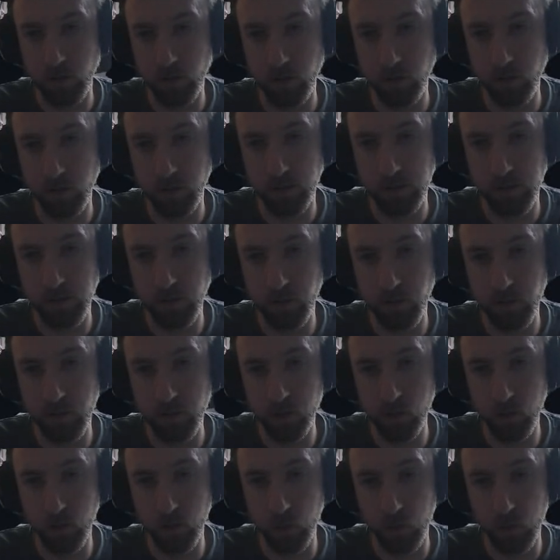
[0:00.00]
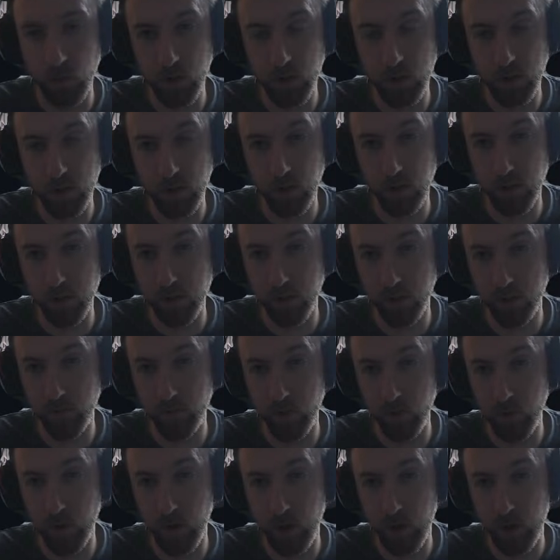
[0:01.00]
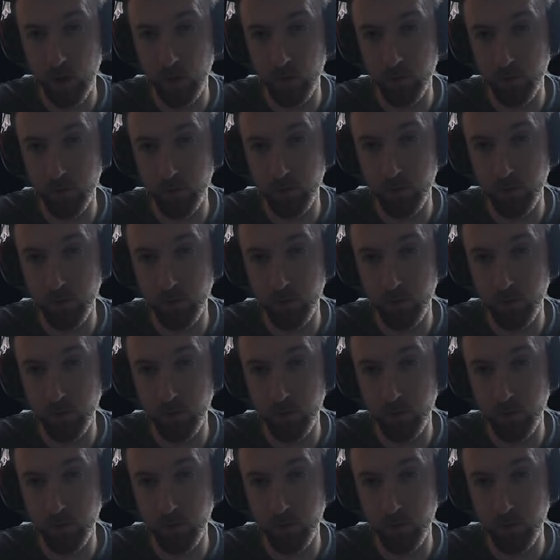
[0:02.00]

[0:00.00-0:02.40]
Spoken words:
CPU would work, and then if you have,